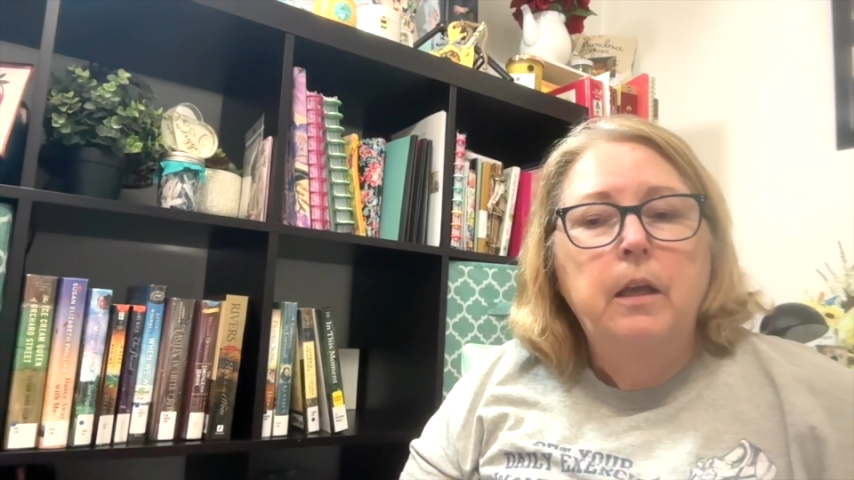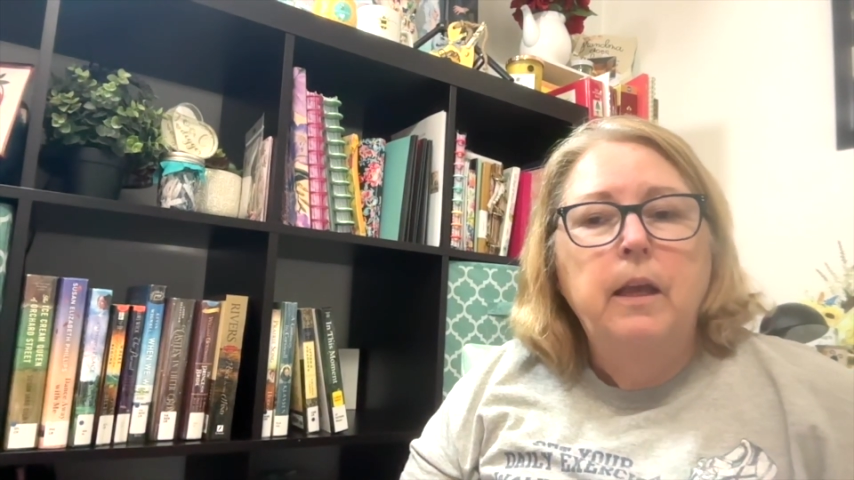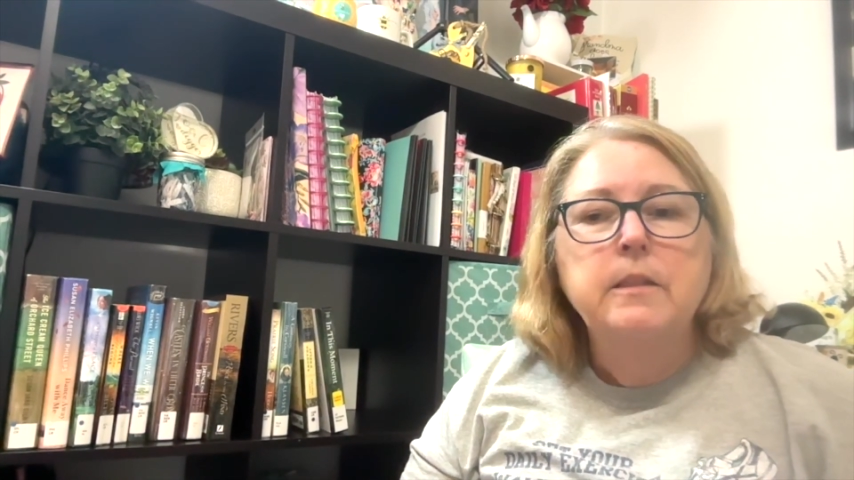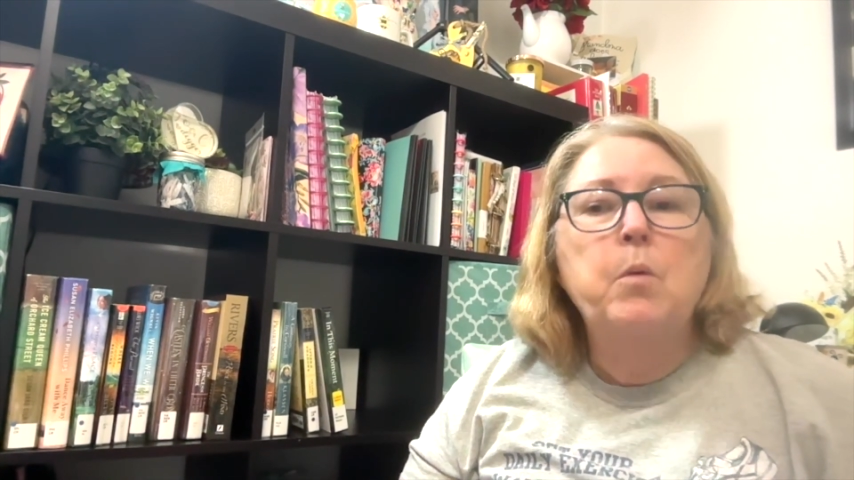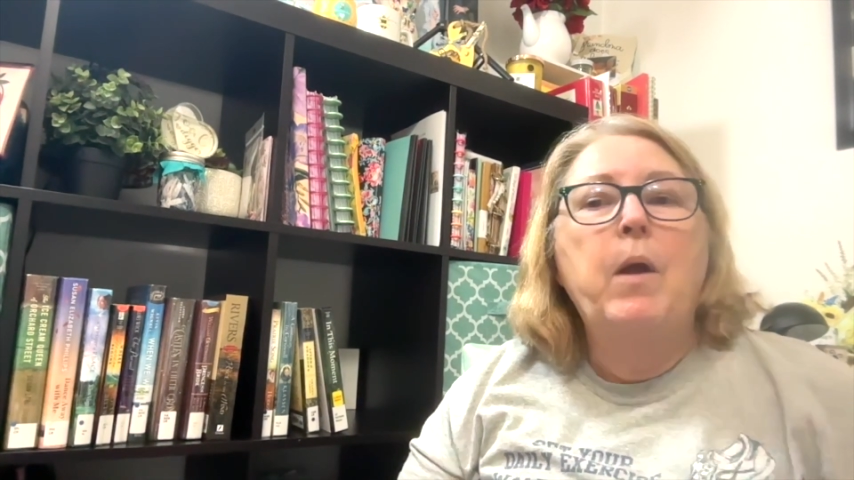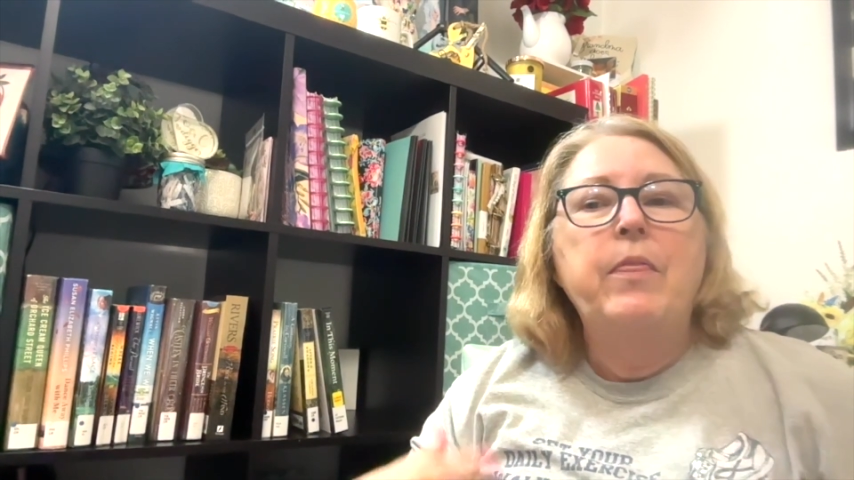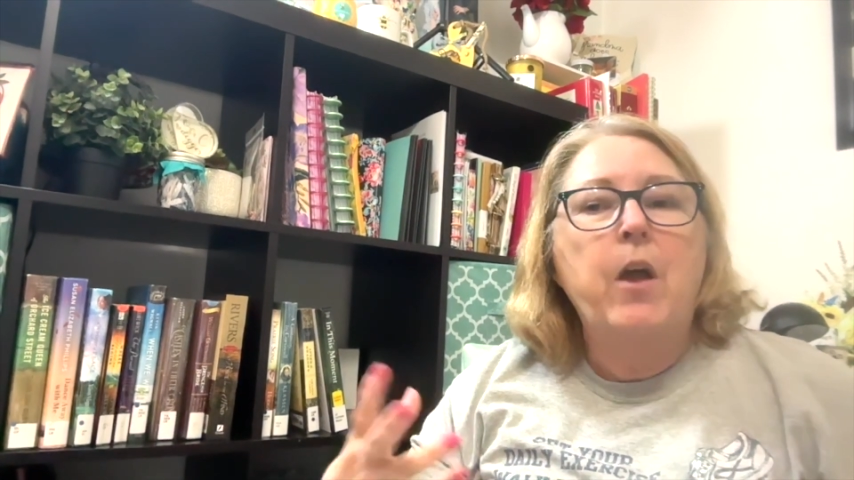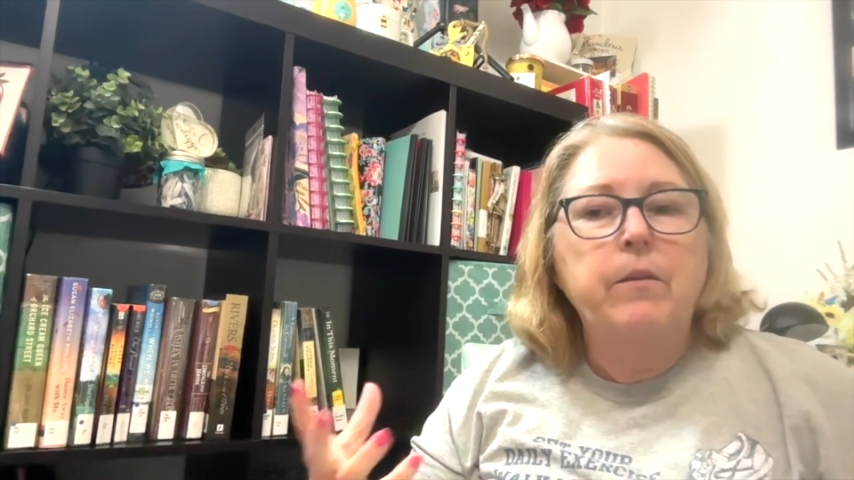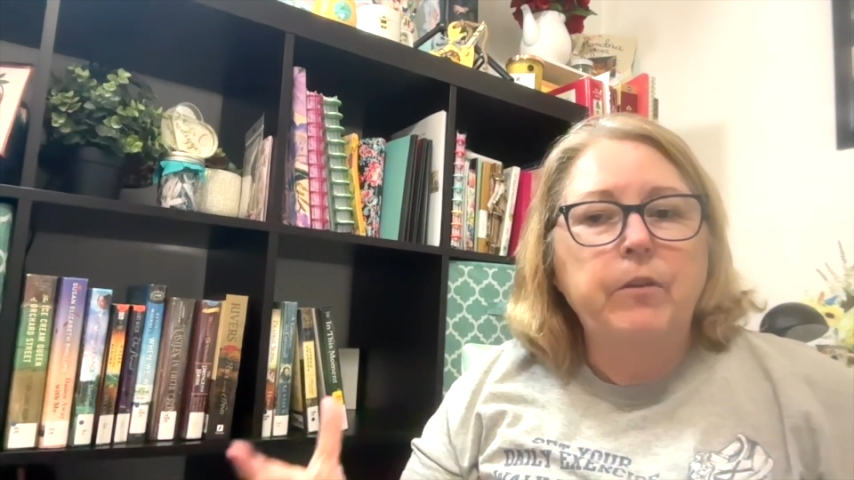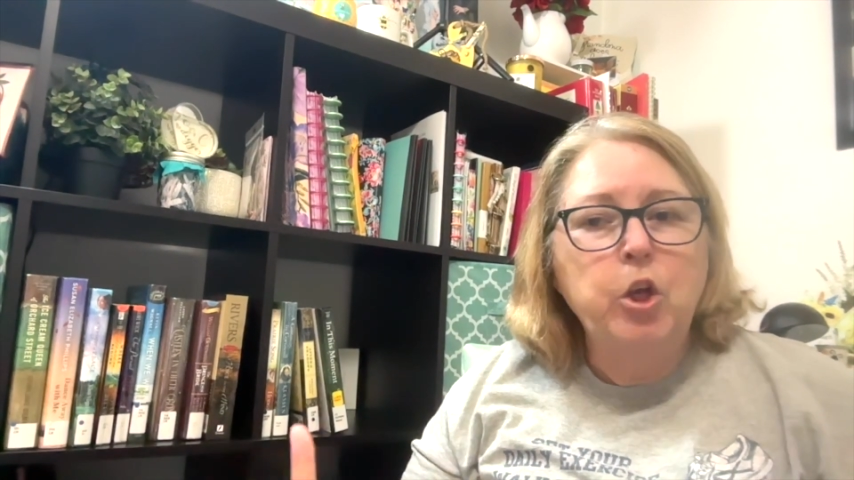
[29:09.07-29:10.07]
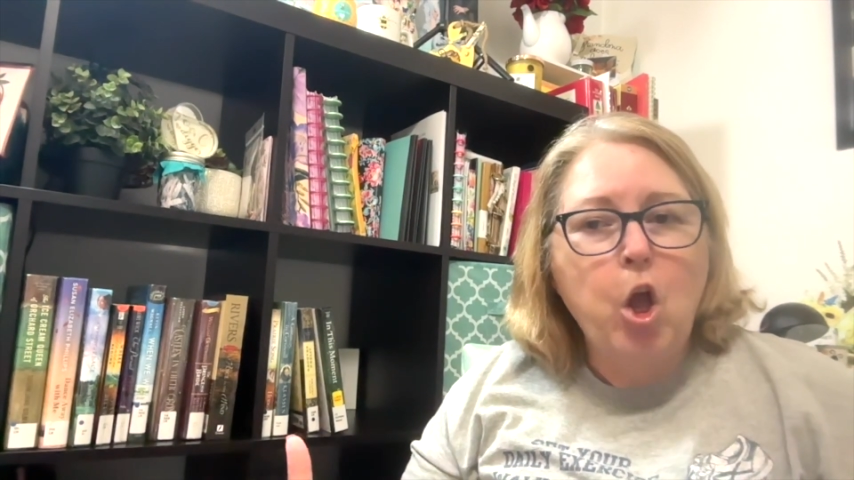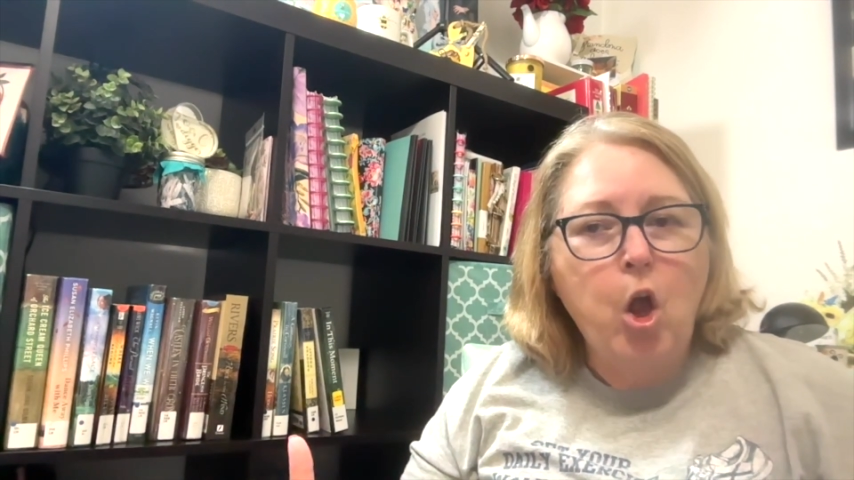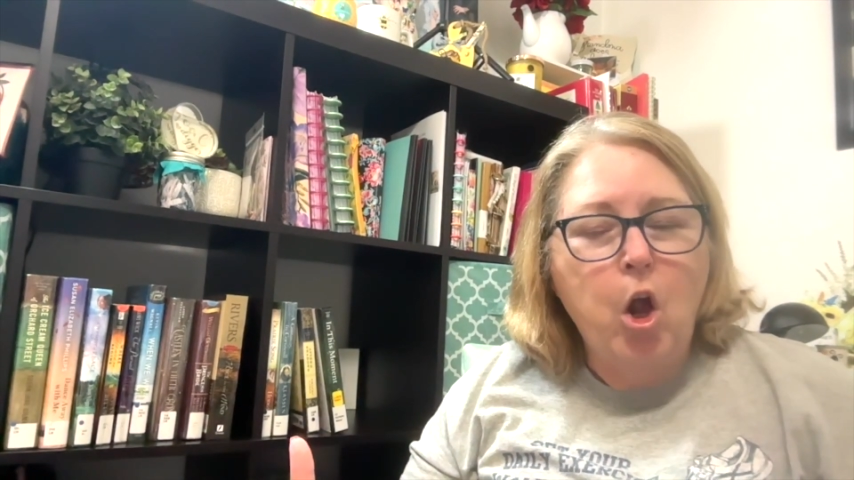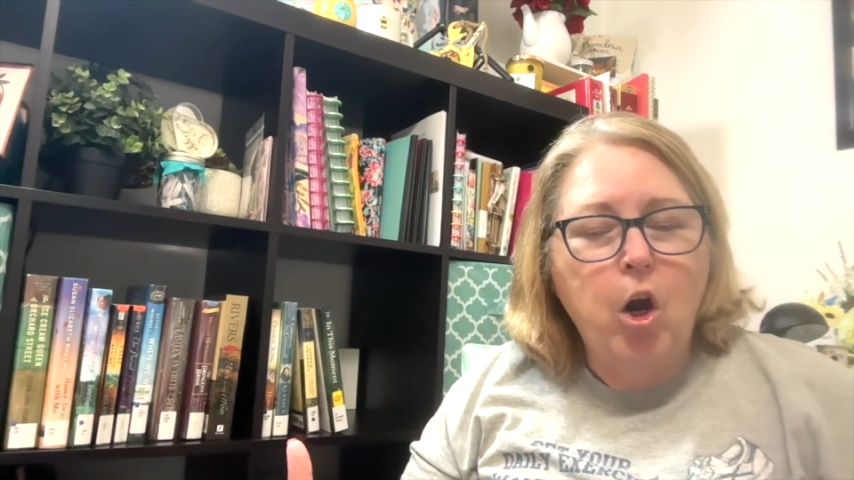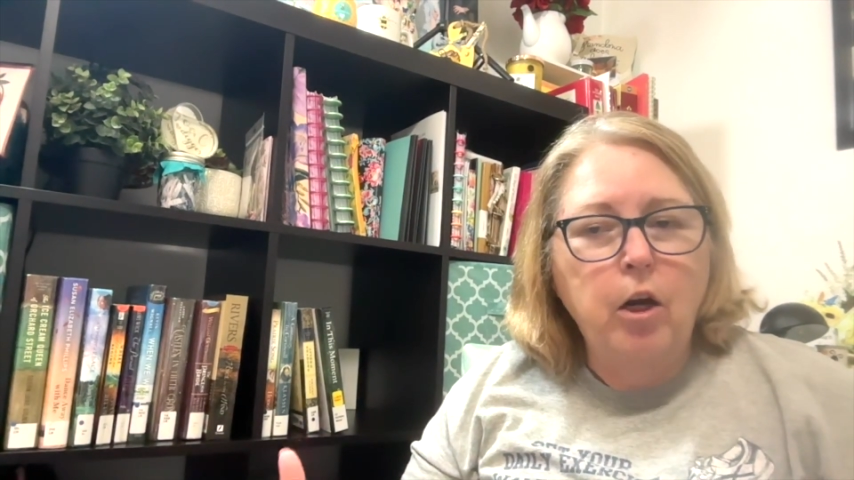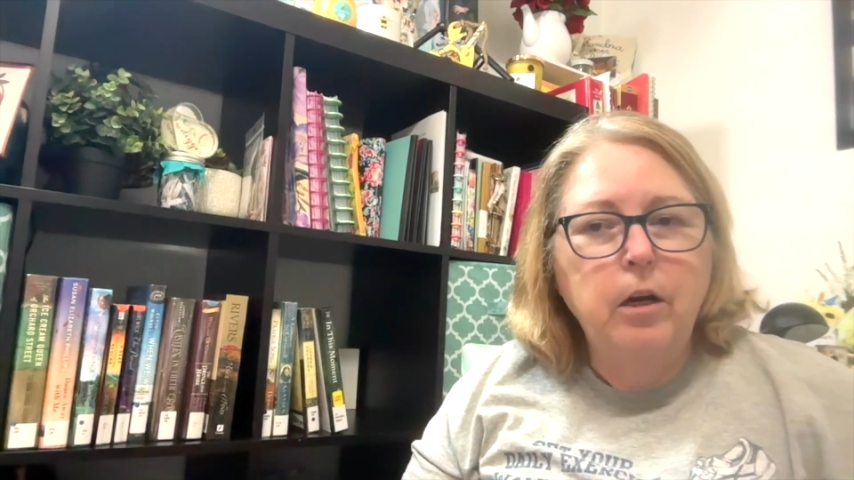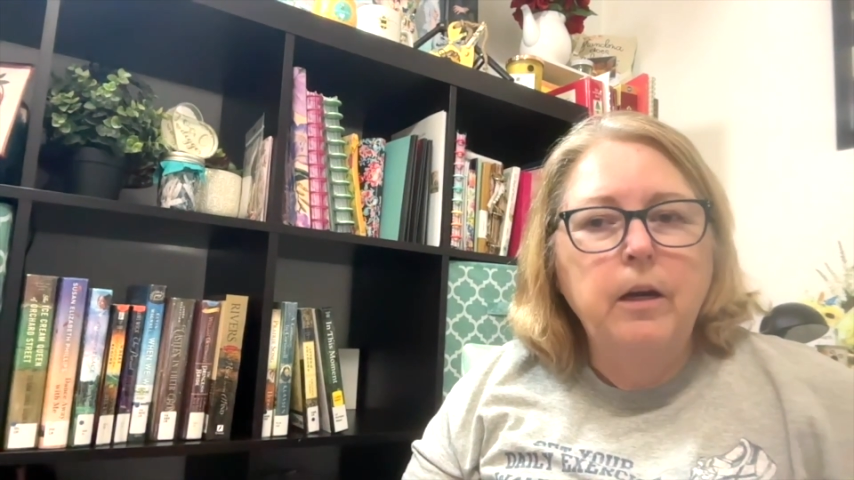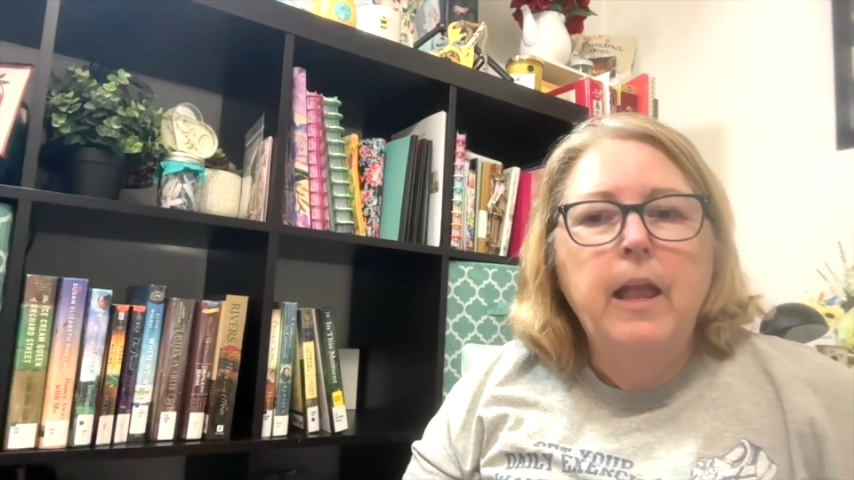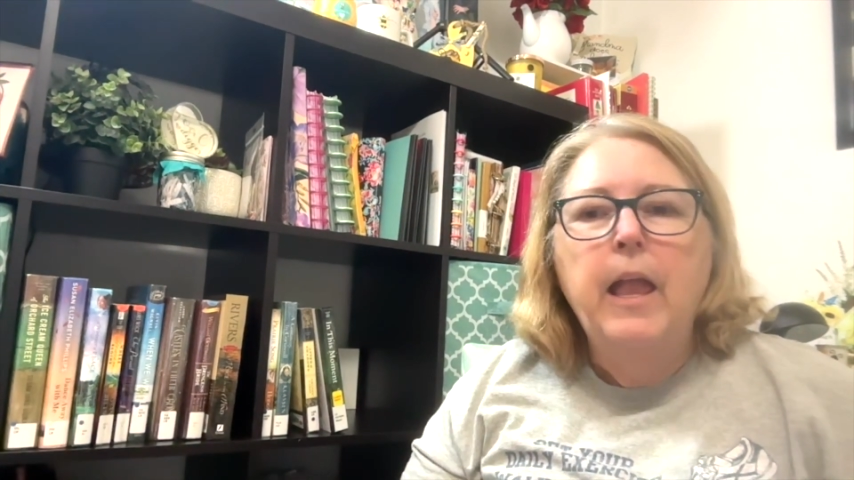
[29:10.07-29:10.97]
So I thought of a car